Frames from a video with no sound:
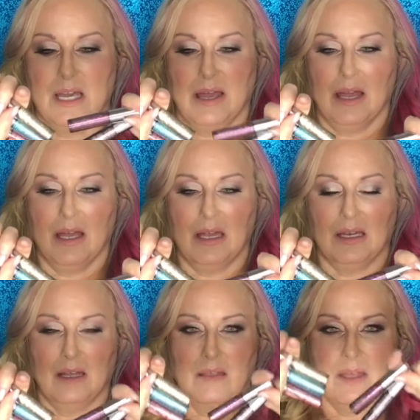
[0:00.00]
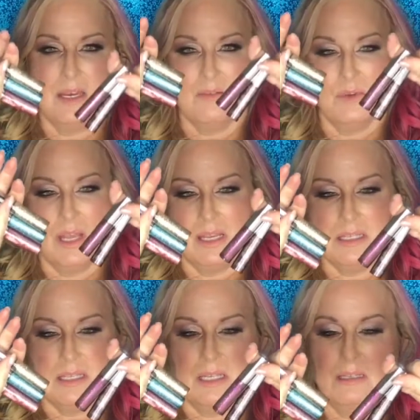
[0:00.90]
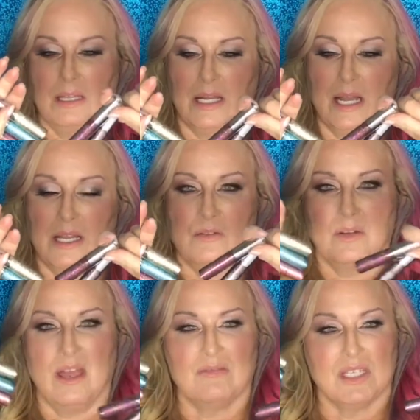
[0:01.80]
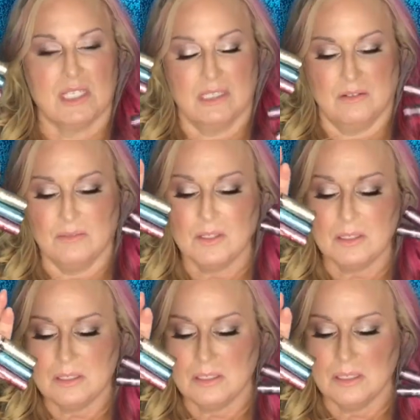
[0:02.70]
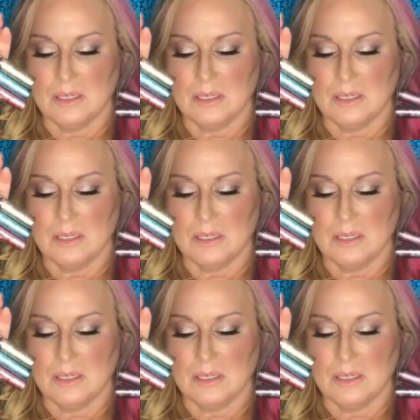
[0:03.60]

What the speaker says: And then I realized that, like, I don't have a silver.